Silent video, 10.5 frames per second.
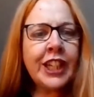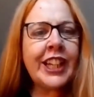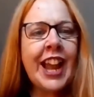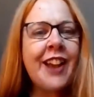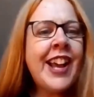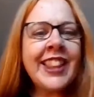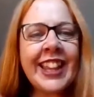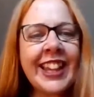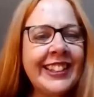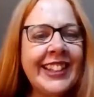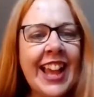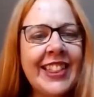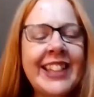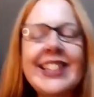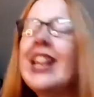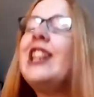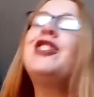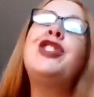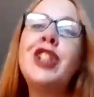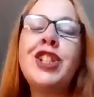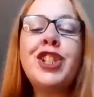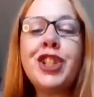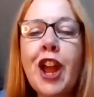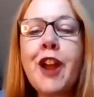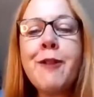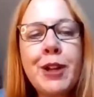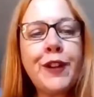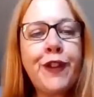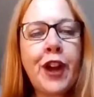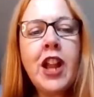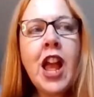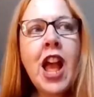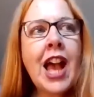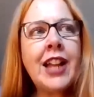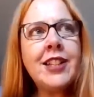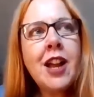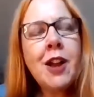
Things like this. It's just so much fun. And